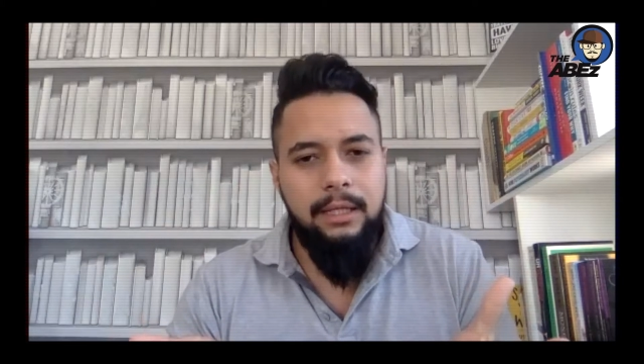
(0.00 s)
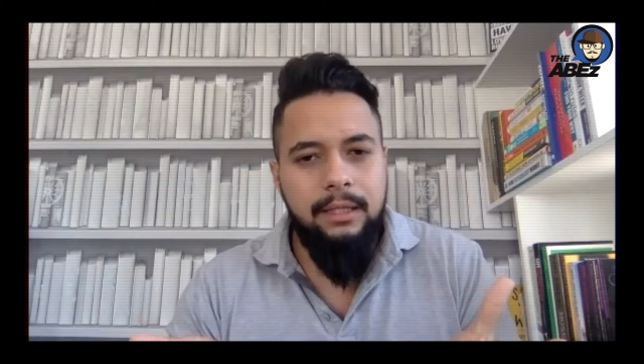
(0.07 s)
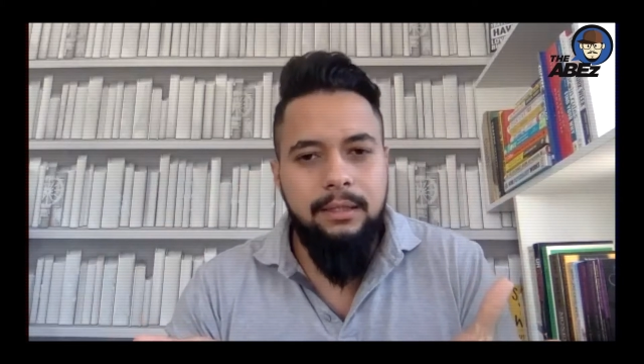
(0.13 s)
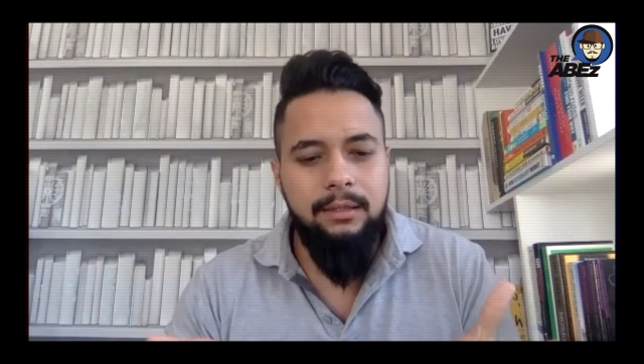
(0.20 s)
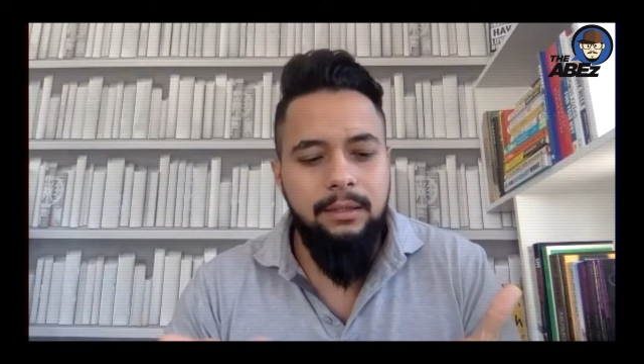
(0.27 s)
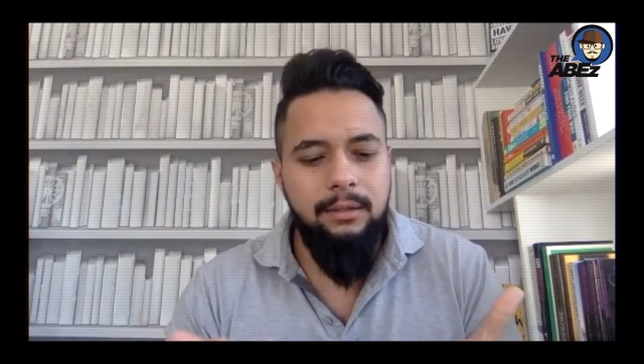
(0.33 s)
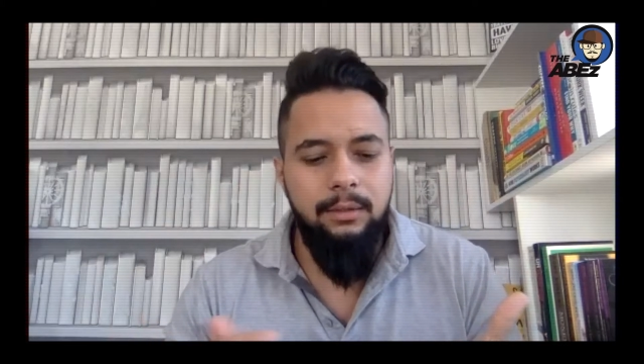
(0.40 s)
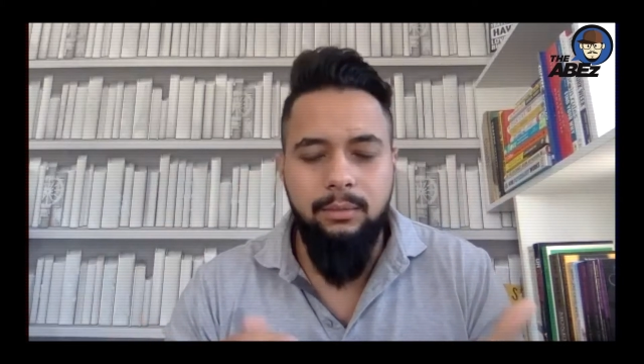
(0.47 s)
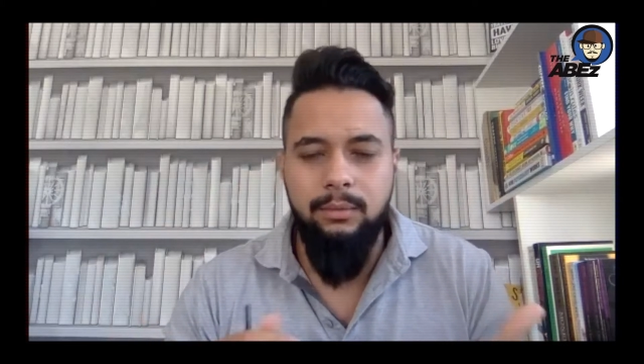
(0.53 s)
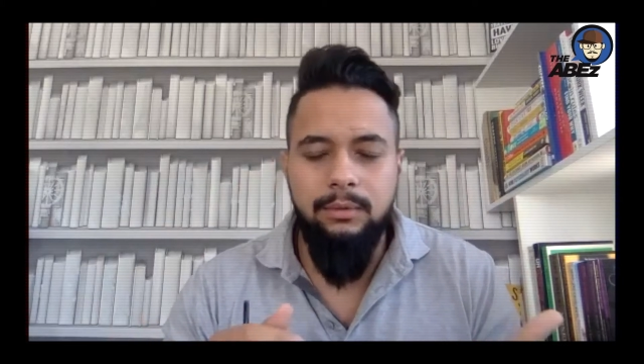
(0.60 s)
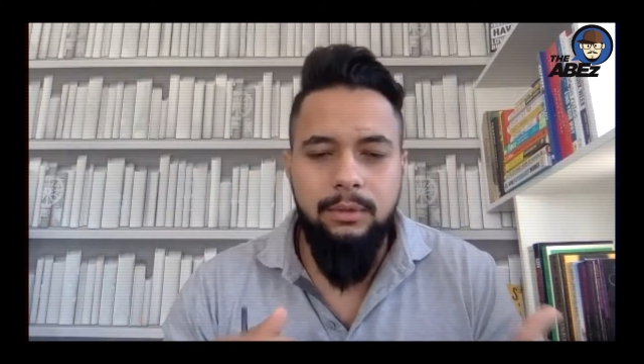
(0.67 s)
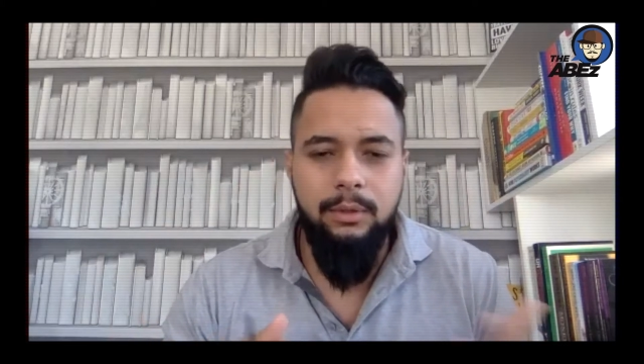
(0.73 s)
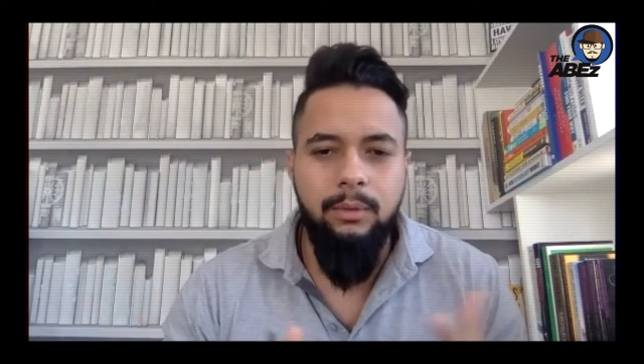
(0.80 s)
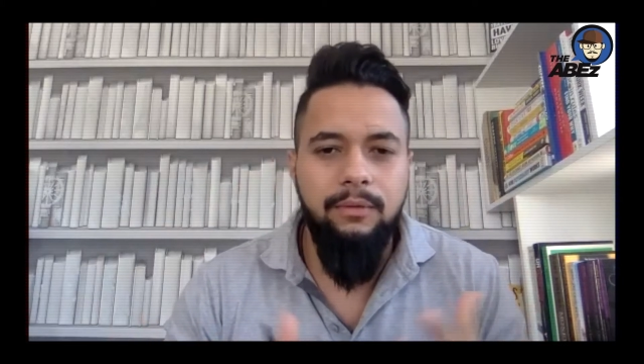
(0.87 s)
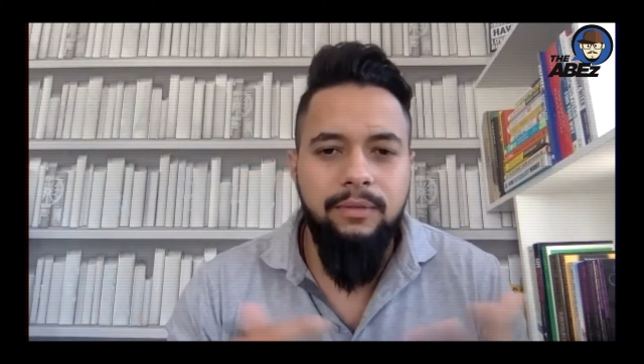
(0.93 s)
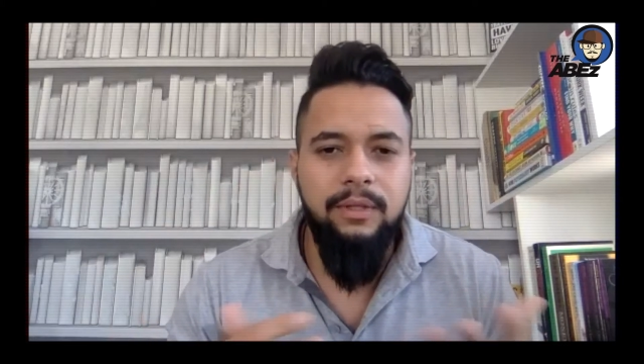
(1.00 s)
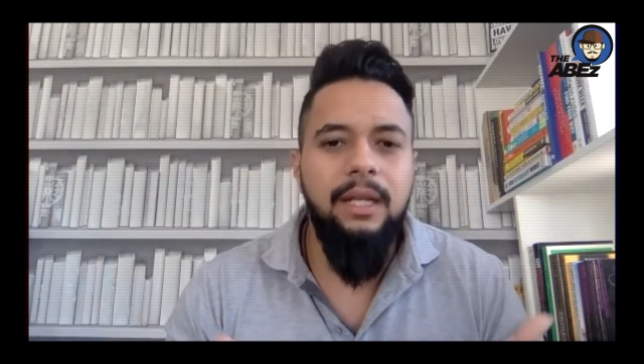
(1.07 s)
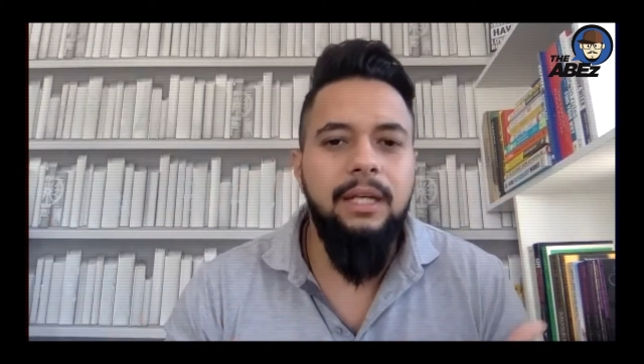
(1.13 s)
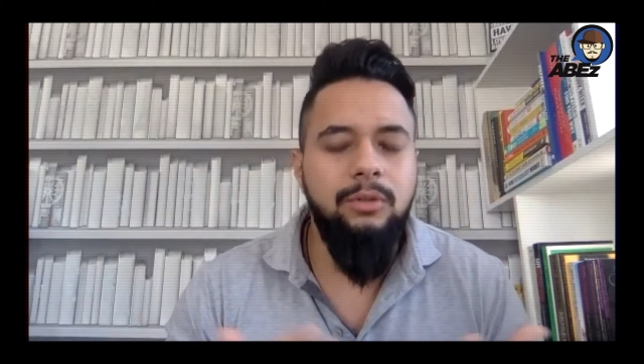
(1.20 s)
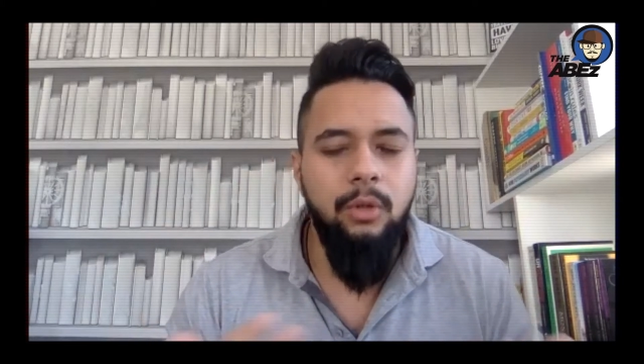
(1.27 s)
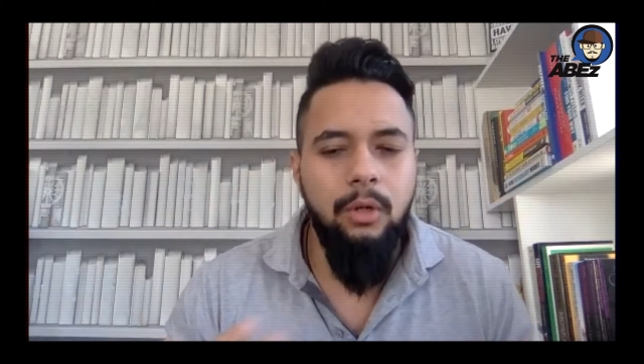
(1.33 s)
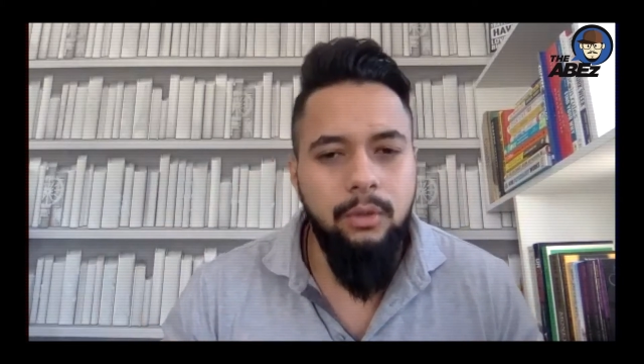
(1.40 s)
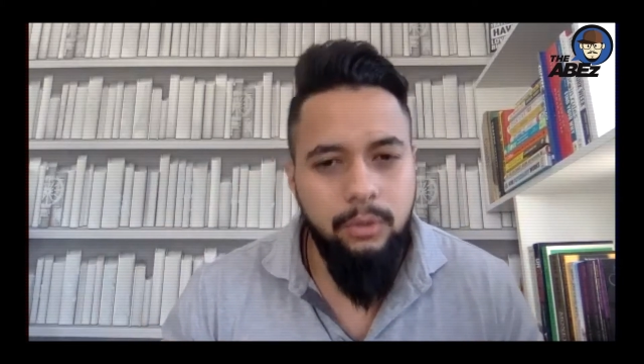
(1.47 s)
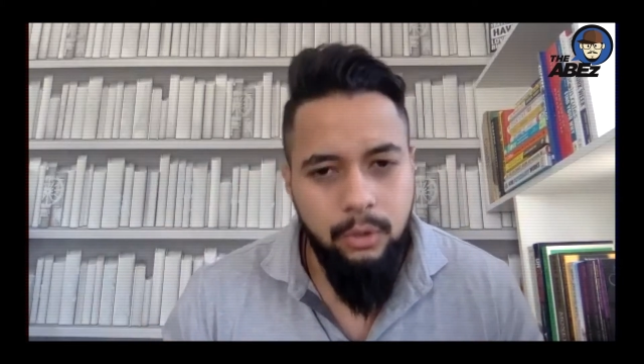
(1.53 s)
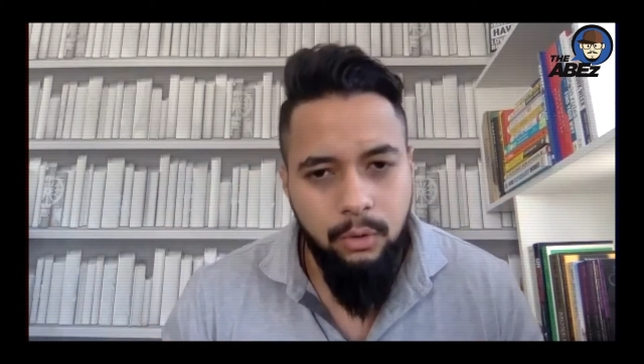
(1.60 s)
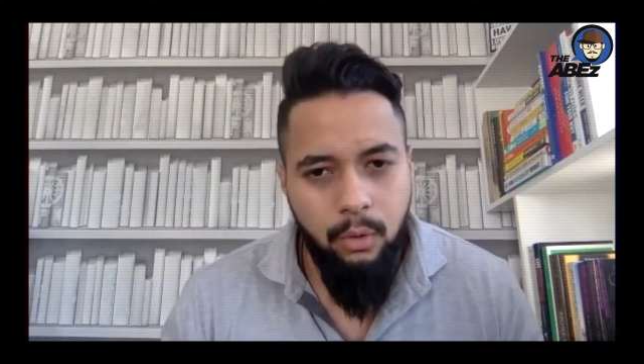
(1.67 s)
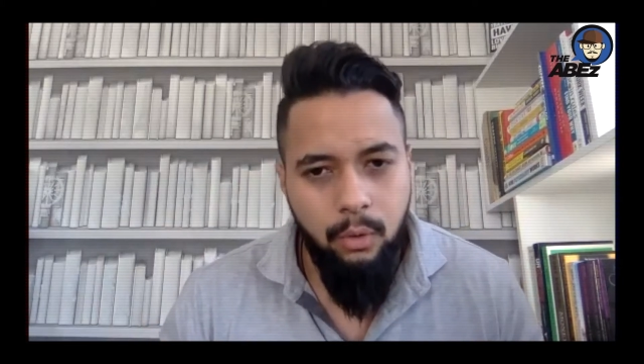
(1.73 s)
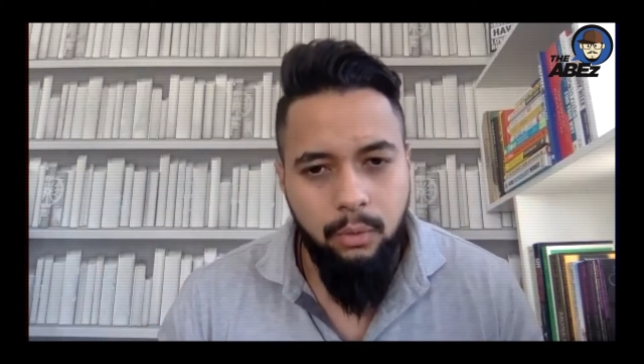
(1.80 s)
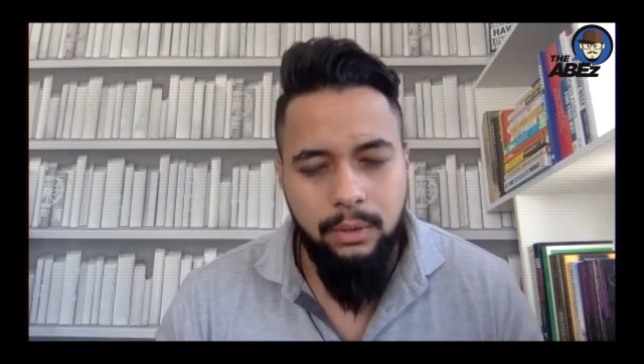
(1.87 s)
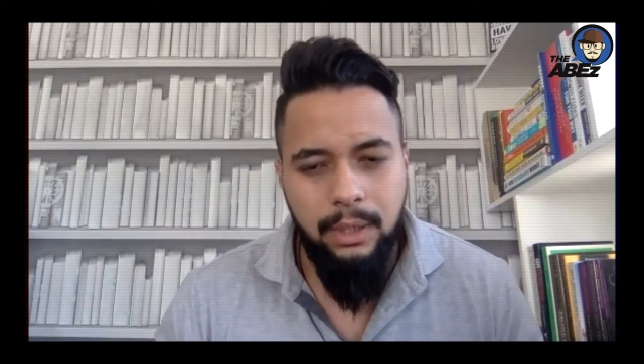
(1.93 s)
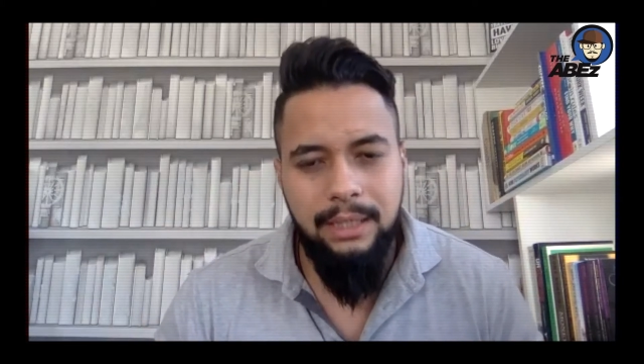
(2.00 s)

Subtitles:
you will feel like you are on your own,